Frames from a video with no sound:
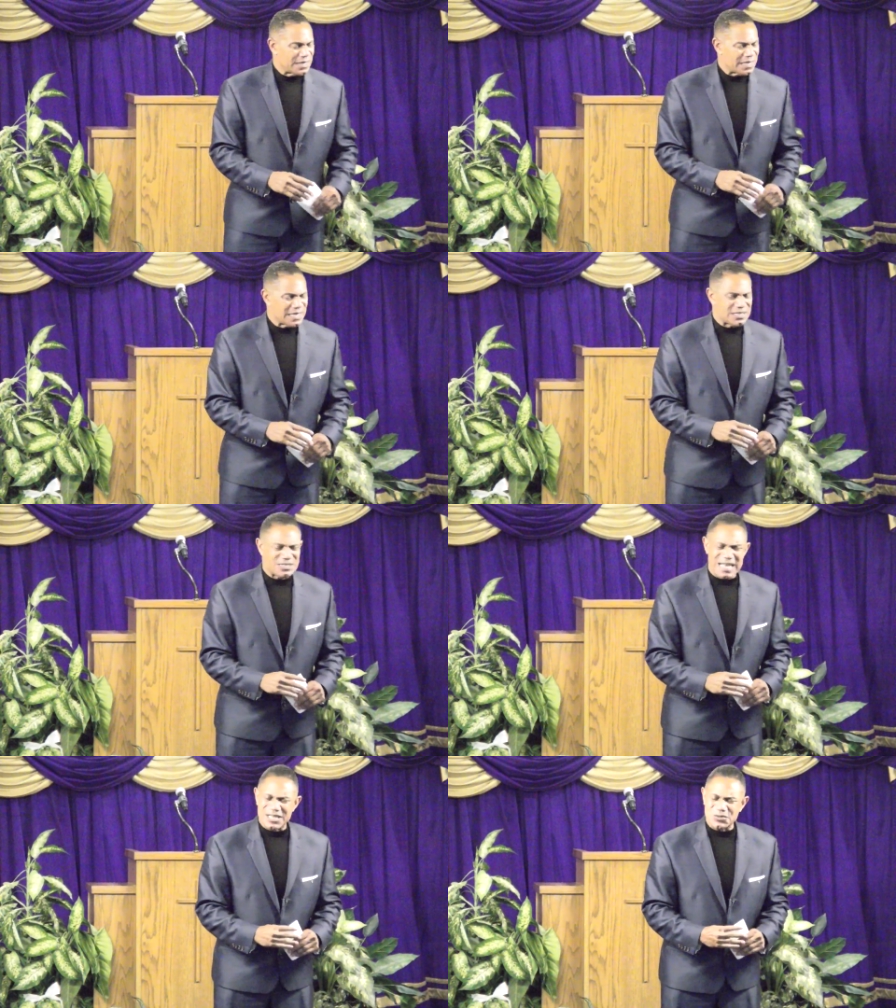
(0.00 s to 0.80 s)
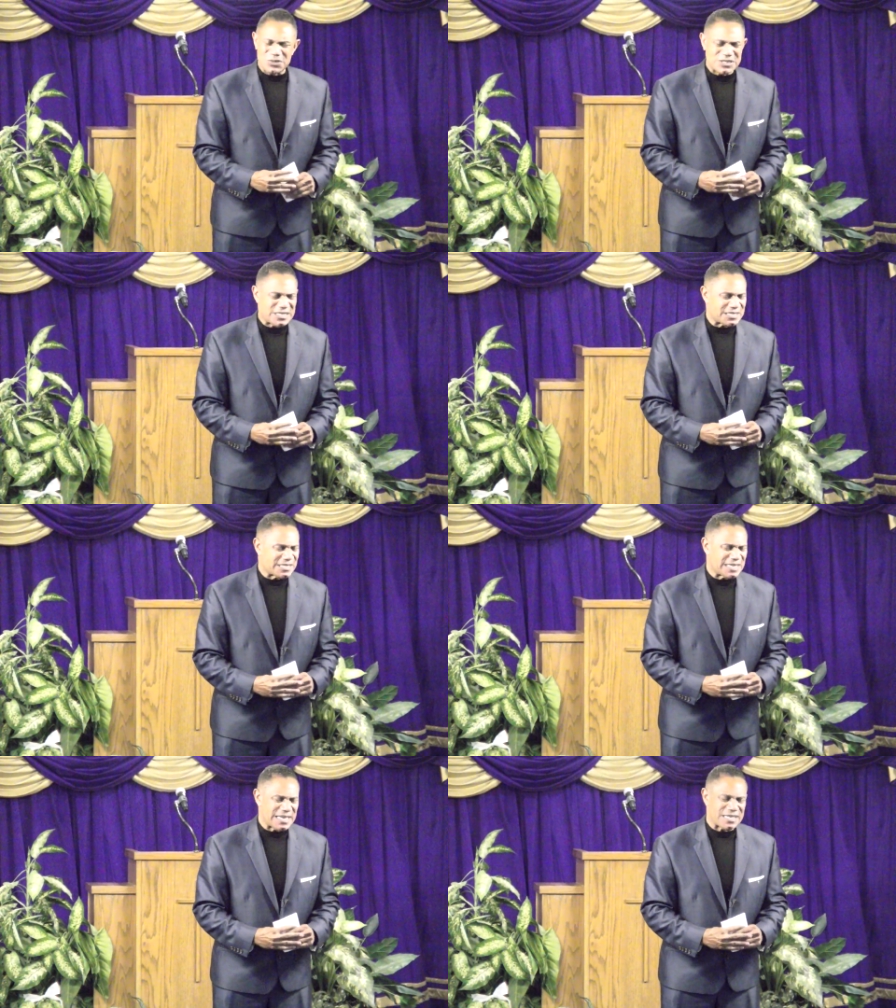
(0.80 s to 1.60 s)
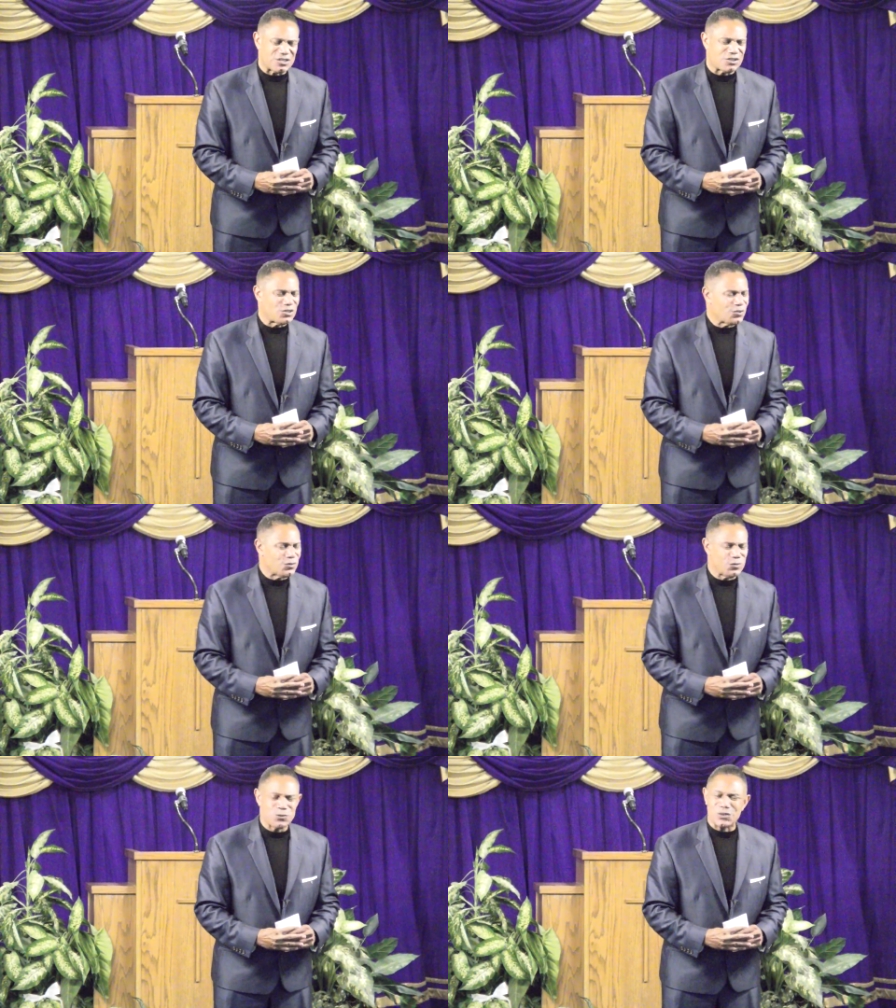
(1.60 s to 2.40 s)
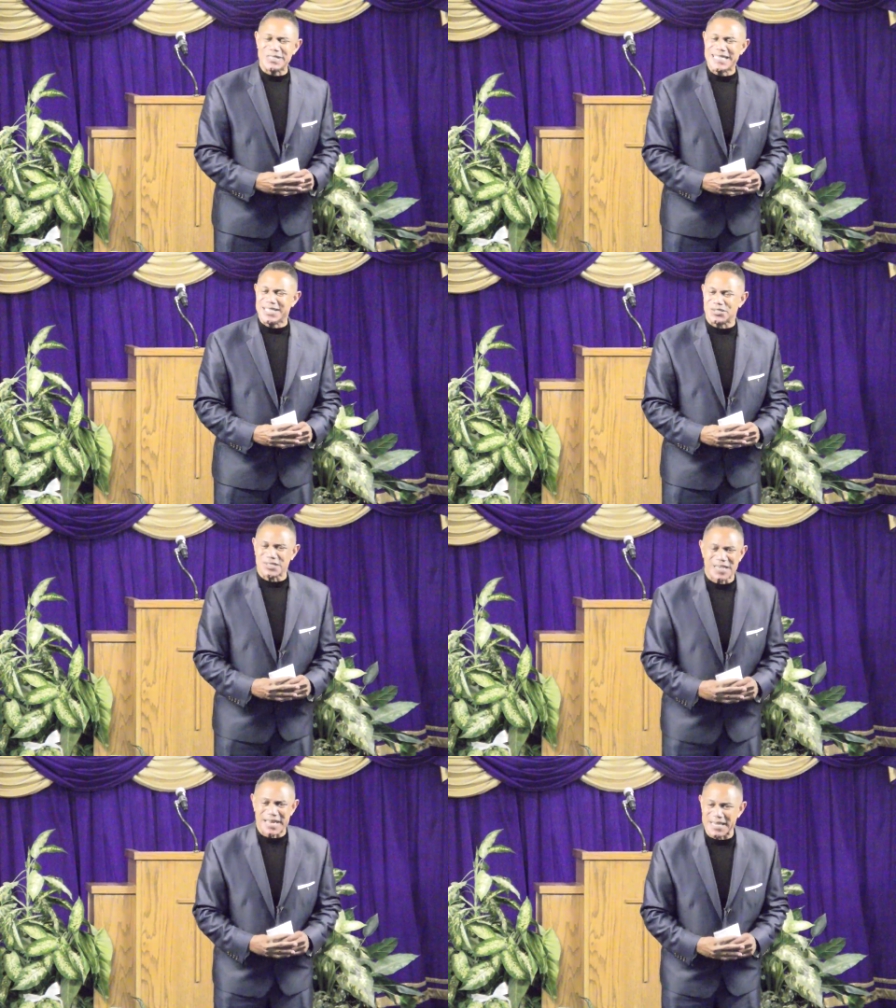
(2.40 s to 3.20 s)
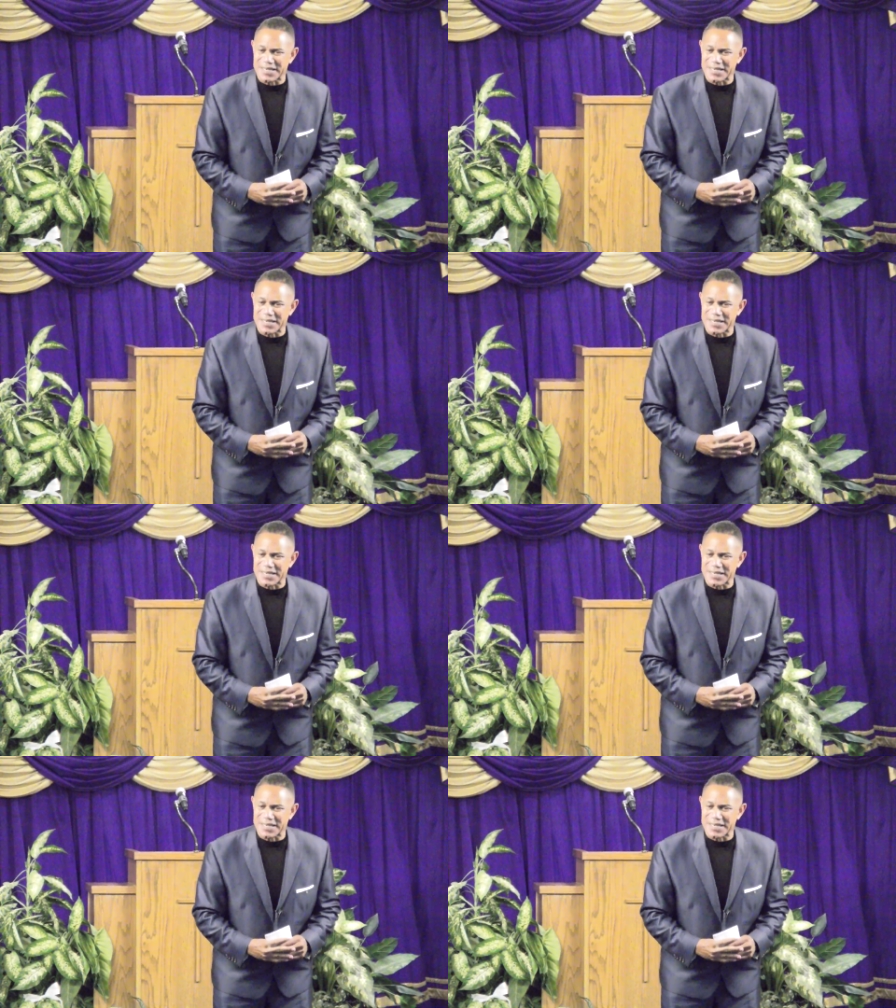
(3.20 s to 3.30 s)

And Joshua just said, choose this day